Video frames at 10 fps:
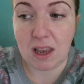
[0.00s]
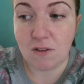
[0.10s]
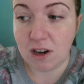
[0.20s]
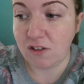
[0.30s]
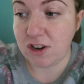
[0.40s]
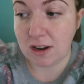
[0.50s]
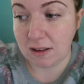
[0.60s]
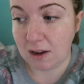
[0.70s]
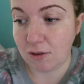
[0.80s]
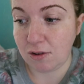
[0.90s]
even if she
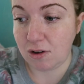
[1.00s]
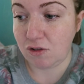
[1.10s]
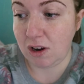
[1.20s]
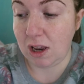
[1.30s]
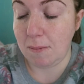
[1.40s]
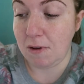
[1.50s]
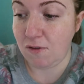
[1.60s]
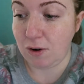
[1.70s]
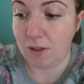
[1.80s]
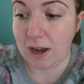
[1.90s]
does have the surgery
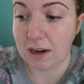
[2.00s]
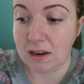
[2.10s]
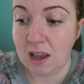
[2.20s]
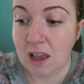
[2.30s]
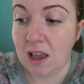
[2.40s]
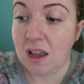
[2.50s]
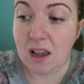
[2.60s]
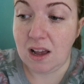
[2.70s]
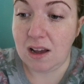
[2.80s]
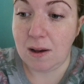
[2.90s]
before that,
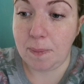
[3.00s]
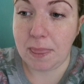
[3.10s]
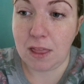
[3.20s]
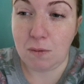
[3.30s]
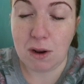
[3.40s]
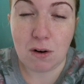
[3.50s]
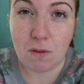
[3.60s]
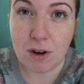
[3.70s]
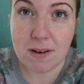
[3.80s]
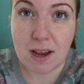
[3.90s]
the
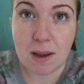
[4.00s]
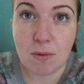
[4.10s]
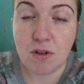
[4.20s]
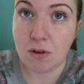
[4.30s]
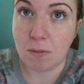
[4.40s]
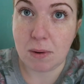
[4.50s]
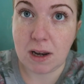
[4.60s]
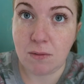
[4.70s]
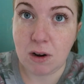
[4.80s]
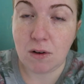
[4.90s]
recovery time to
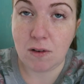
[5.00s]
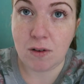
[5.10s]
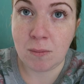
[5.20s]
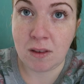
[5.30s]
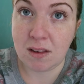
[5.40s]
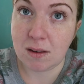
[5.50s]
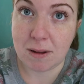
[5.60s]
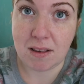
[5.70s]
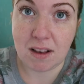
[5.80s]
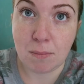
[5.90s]
completely recover from this is
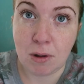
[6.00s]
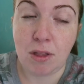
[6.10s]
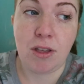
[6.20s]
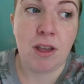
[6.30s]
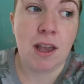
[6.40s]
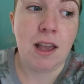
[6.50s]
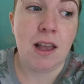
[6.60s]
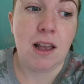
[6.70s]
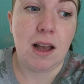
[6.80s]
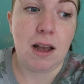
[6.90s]
about 6 months.
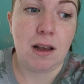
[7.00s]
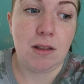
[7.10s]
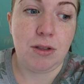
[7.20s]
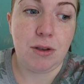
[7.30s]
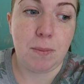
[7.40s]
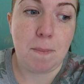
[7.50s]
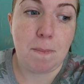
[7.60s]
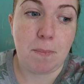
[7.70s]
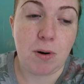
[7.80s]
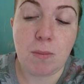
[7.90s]
The
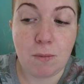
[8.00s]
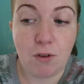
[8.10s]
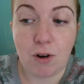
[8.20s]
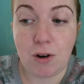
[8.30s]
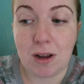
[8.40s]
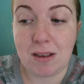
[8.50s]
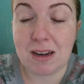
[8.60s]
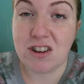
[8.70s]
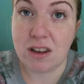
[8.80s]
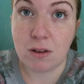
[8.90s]
problem for her is
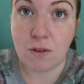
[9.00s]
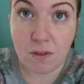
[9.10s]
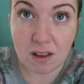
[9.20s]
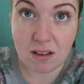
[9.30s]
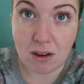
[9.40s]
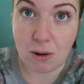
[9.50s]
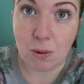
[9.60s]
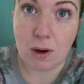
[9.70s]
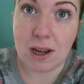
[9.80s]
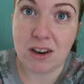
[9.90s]
that she's a
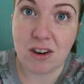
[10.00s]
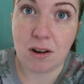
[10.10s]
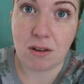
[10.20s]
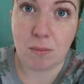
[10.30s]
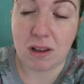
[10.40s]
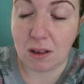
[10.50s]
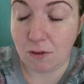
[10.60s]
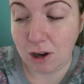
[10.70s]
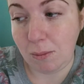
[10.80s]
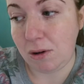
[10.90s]
physio and she also plays
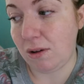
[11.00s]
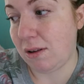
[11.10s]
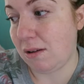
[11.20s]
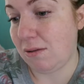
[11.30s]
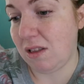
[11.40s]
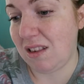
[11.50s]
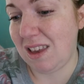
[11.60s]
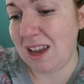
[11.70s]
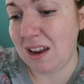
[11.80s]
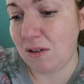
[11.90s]
volleyball, so that's
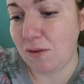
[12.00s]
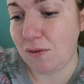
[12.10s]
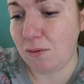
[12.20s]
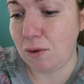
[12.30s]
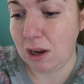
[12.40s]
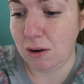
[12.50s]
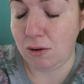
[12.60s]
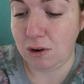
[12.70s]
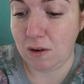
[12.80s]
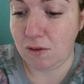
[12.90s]
kind of really
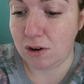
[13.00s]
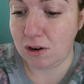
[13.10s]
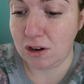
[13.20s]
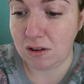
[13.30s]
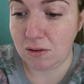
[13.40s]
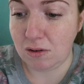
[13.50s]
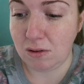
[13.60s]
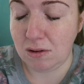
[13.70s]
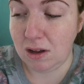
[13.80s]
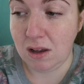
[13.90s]
annoying for her. It's
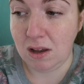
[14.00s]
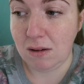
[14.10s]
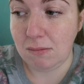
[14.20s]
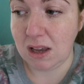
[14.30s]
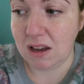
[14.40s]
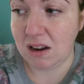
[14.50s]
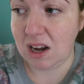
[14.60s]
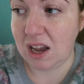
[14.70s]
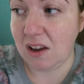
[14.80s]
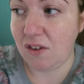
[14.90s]
gonna make her
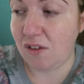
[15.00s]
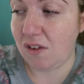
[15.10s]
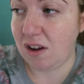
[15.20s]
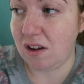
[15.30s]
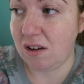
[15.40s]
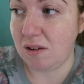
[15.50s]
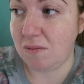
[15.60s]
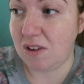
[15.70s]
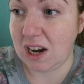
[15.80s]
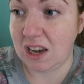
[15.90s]
life
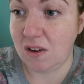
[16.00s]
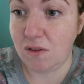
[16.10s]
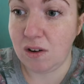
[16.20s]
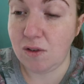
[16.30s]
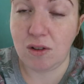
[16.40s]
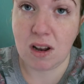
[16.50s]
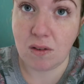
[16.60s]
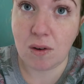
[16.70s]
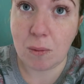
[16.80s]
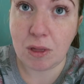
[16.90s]
very different for the
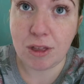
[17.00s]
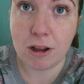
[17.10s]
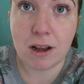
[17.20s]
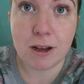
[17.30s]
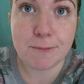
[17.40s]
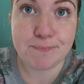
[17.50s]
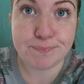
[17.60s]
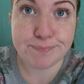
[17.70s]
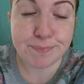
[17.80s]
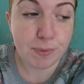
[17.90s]
next 3 months.
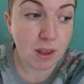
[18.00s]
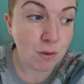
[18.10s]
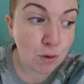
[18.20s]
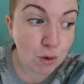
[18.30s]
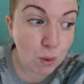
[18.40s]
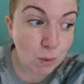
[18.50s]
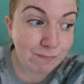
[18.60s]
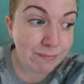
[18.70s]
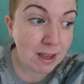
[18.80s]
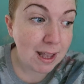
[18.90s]

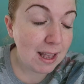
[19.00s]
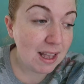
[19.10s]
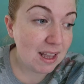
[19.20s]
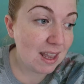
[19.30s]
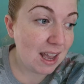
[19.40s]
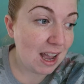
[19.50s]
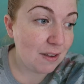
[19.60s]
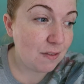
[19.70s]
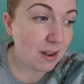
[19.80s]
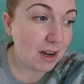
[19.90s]
So yeah,
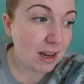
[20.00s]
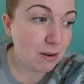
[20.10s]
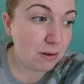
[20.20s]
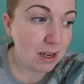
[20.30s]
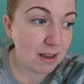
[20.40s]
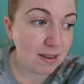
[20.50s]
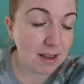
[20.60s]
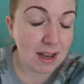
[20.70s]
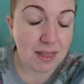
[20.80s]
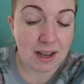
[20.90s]
I feel equally as
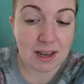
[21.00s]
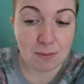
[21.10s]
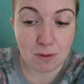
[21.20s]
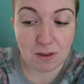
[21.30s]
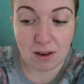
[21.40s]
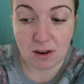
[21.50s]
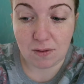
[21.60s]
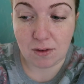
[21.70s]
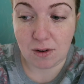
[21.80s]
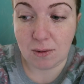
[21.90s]
sad that I won't see
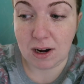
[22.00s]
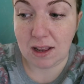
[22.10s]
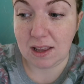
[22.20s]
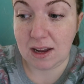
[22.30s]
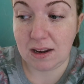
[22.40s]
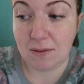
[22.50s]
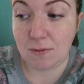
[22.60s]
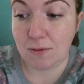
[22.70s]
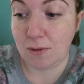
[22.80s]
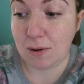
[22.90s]
her for a while than
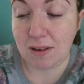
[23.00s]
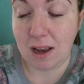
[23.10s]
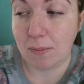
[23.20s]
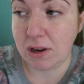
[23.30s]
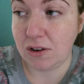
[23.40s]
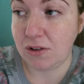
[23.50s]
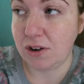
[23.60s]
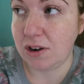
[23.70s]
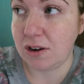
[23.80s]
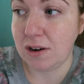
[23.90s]
for what's happening to
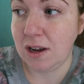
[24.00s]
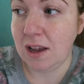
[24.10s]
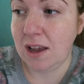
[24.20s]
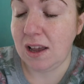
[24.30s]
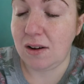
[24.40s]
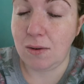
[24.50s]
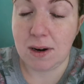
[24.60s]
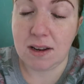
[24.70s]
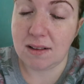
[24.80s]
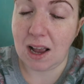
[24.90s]
her.
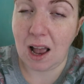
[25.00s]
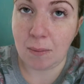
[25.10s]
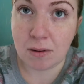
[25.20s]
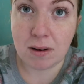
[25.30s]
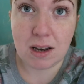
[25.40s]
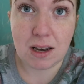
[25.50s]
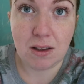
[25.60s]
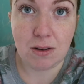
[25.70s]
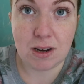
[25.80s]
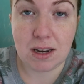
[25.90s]
Owen is absolutely
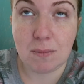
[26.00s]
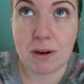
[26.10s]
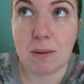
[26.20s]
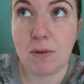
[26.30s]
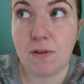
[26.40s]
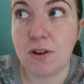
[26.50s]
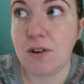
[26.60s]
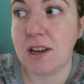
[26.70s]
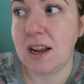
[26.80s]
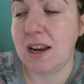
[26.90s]
gutted, but I prefer
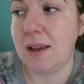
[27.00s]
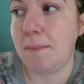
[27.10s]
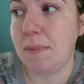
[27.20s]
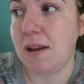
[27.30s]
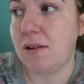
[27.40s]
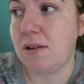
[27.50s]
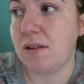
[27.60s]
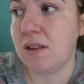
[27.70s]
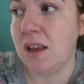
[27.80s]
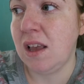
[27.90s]
to tell him
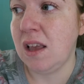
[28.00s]
because